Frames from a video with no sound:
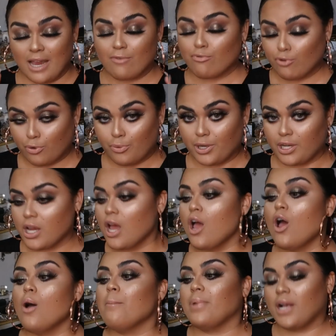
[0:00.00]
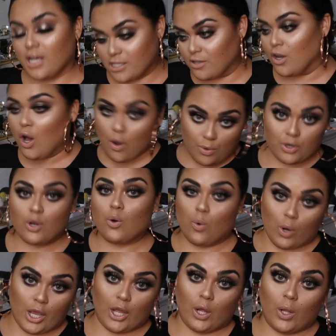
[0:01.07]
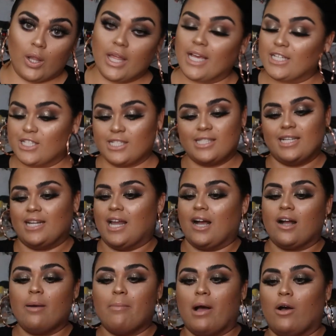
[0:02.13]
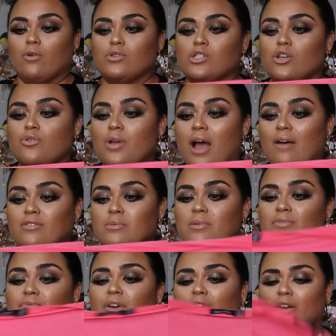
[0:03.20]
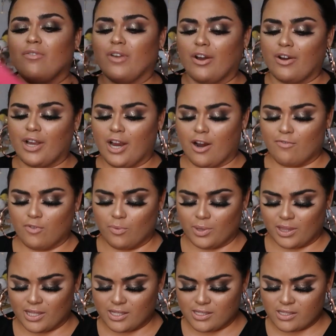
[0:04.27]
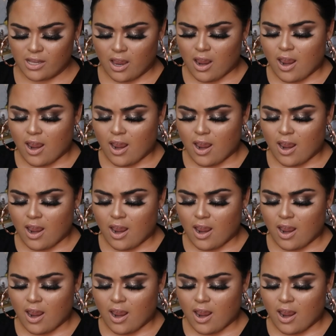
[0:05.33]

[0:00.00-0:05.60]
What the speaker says: I've ruined because of coconut oil. It just did not come out. So you have to be very, very careful with this.